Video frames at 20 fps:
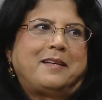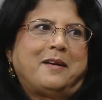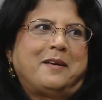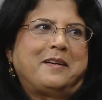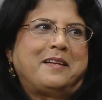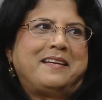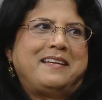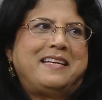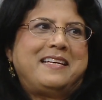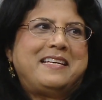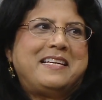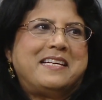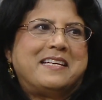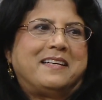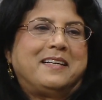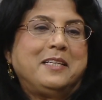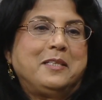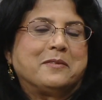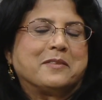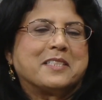Not in
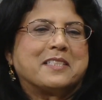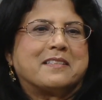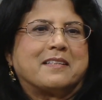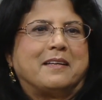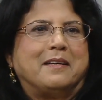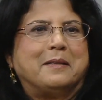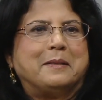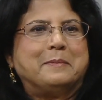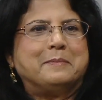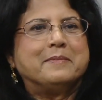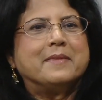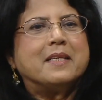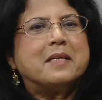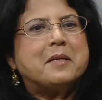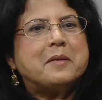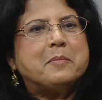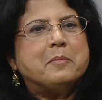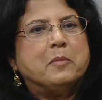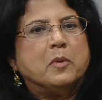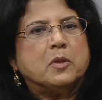India. It was
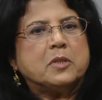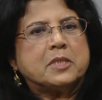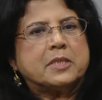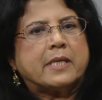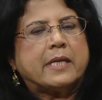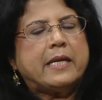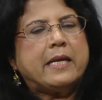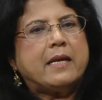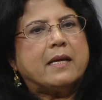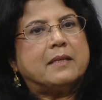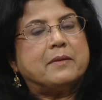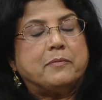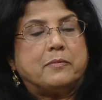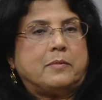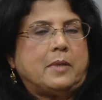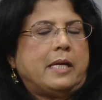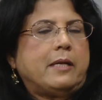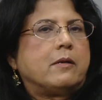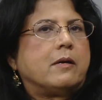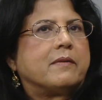mostly,
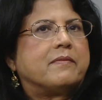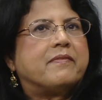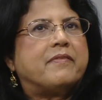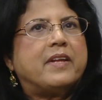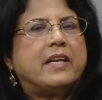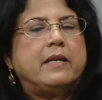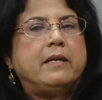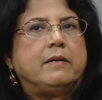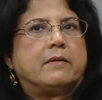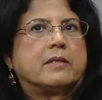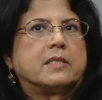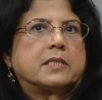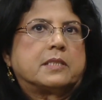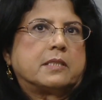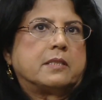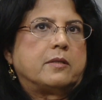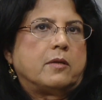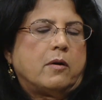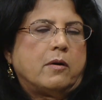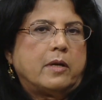I got very
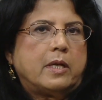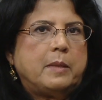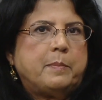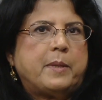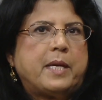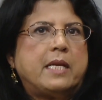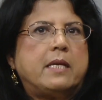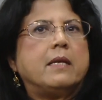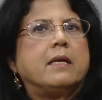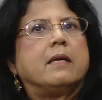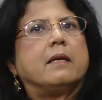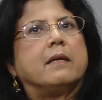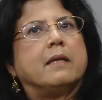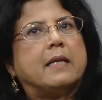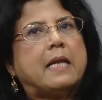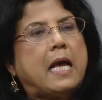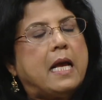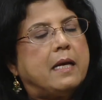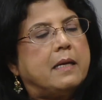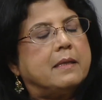interested in oil painting
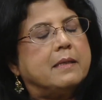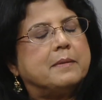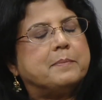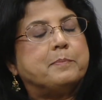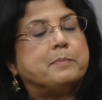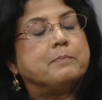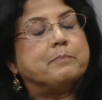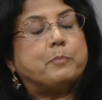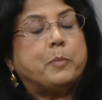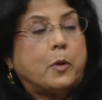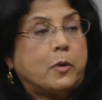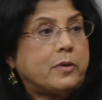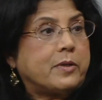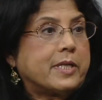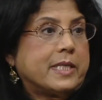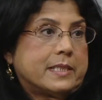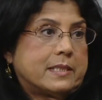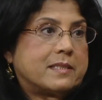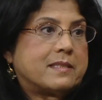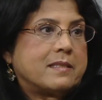and
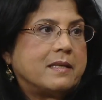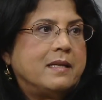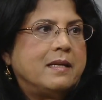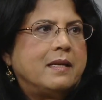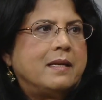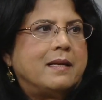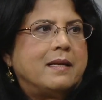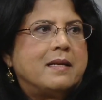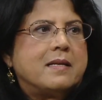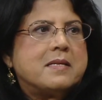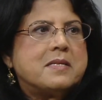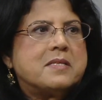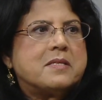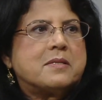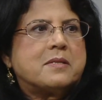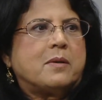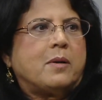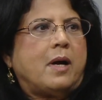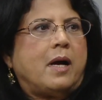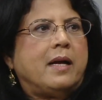portraits.
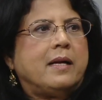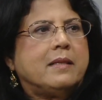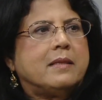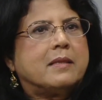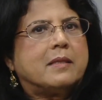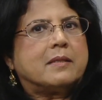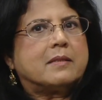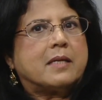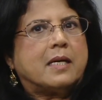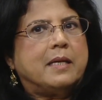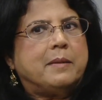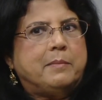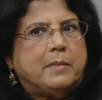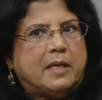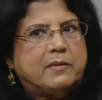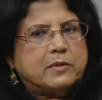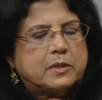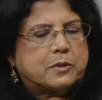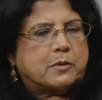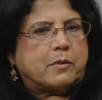So at the time
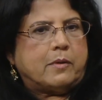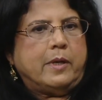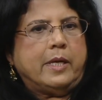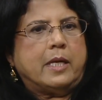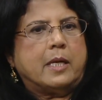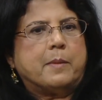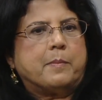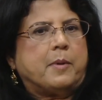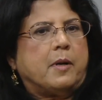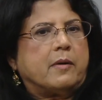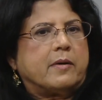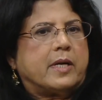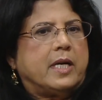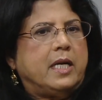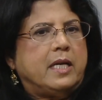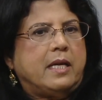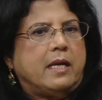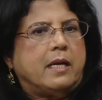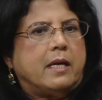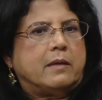I was growing up
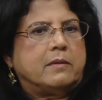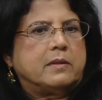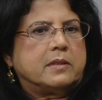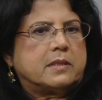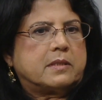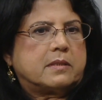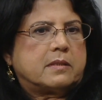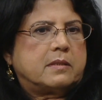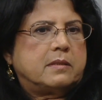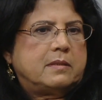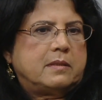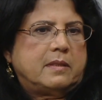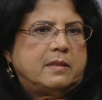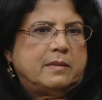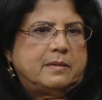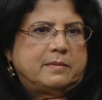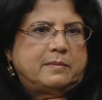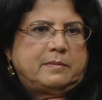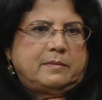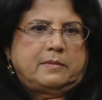already, I was
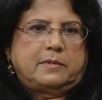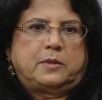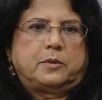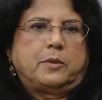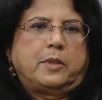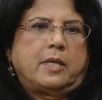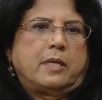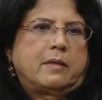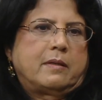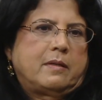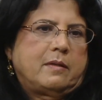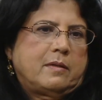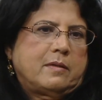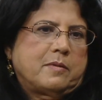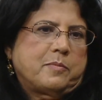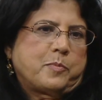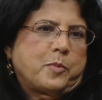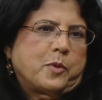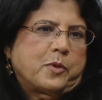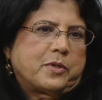doing a lot
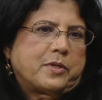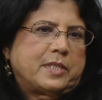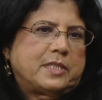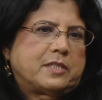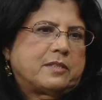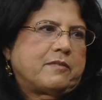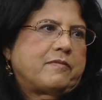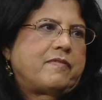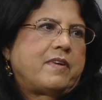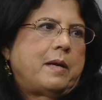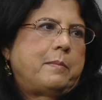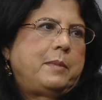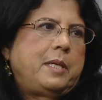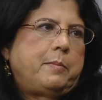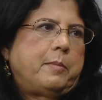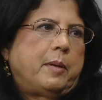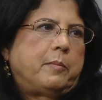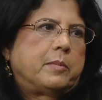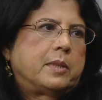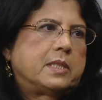of portraits of family
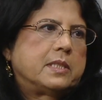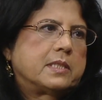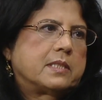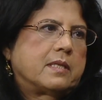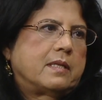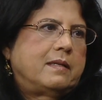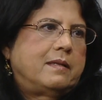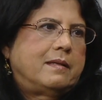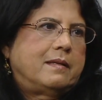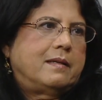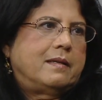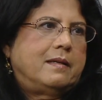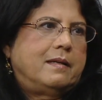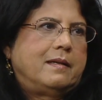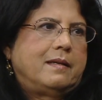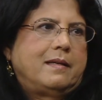members and